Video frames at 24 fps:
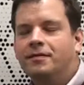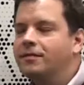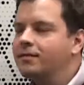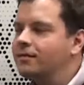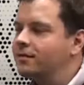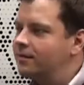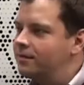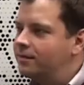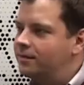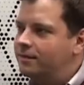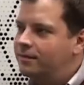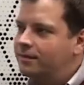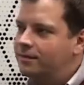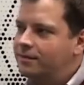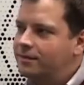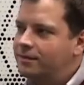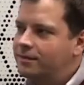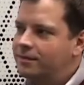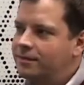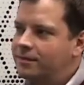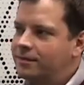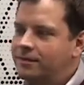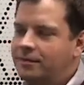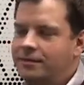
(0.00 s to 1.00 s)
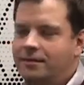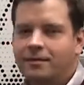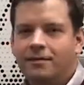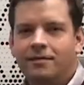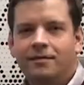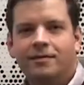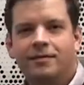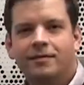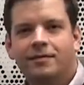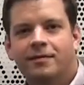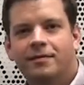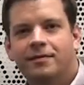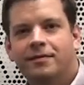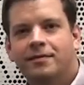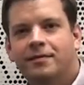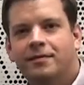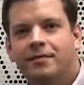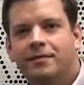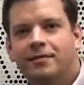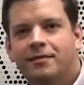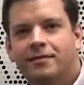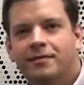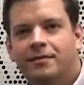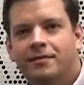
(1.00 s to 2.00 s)

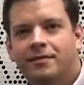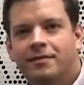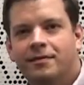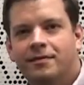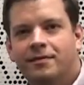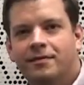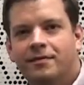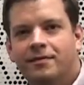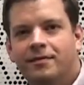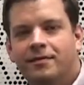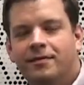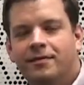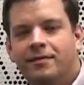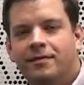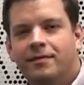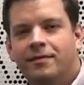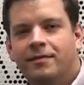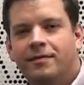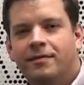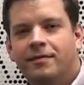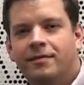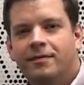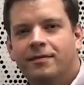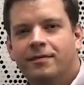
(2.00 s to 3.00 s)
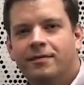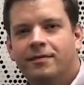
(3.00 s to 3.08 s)
(silent)